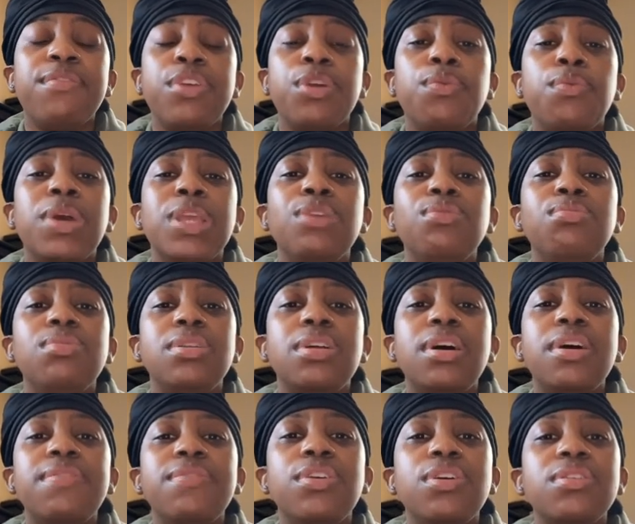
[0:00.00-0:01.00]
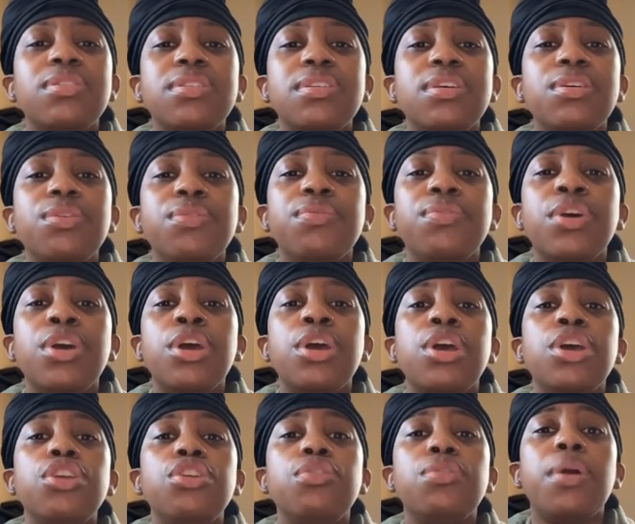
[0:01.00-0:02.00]
And when you love yourself,
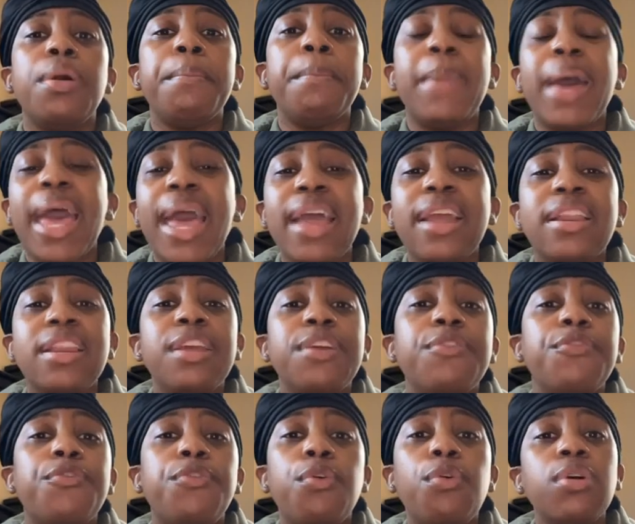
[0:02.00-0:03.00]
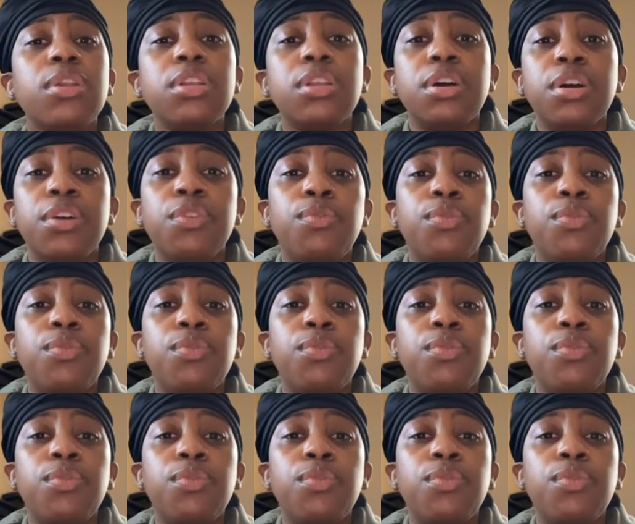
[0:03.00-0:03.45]
you're a magnet for love.